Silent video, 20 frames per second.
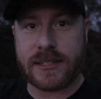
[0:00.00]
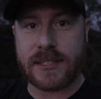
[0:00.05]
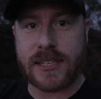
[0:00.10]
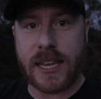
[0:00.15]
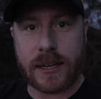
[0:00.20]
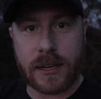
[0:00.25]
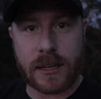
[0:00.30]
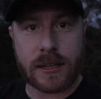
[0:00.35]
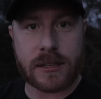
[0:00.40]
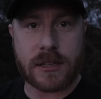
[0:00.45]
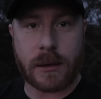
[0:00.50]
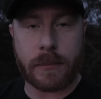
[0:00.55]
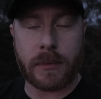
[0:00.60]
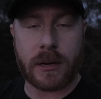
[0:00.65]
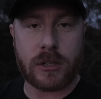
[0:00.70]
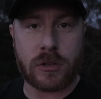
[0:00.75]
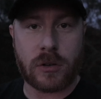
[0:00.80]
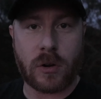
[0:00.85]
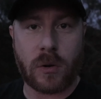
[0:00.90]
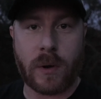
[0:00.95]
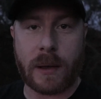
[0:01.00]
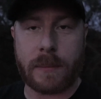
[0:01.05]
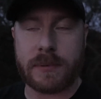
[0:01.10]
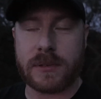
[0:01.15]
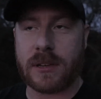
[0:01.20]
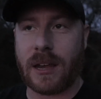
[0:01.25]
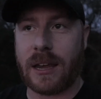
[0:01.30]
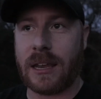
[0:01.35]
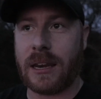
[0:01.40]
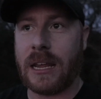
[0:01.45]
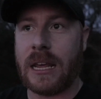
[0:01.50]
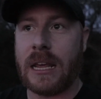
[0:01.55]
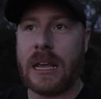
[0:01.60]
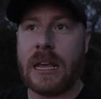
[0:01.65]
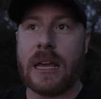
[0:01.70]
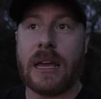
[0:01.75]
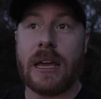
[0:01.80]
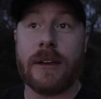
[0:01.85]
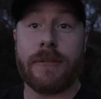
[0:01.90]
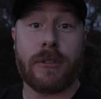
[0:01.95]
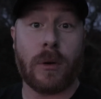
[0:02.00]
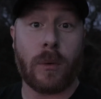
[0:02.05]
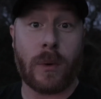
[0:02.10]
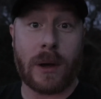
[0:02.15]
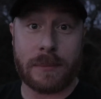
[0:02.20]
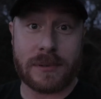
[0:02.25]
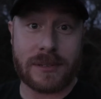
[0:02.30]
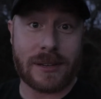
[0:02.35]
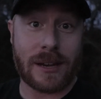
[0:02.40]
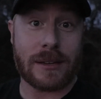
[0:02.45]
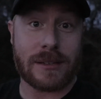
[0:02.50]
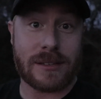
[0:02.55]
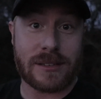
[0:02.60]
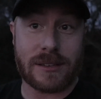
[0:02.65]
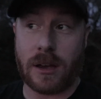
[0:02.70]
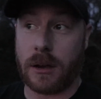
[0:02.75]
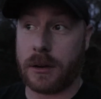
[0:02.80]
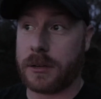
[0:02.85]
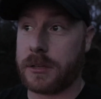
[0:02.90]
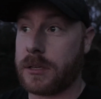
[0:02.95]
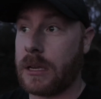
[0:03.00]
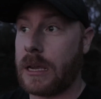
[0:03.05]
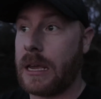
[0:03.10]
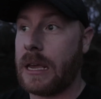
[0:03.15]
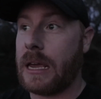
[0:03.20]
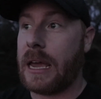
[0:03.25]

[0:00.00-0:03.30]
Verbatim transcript: sending somebody to a website if the website sucks